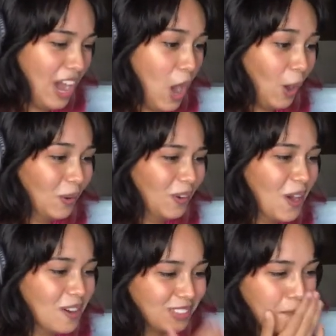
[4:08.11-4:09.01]
Oh
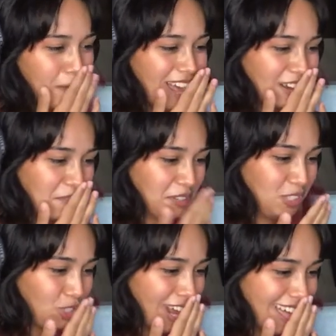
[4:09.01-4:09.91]
no, the back of her
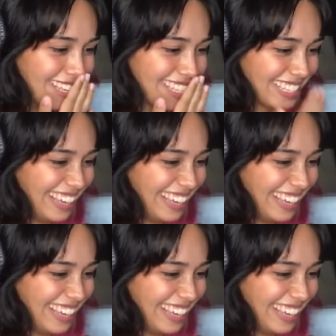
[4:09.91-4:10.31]
dress.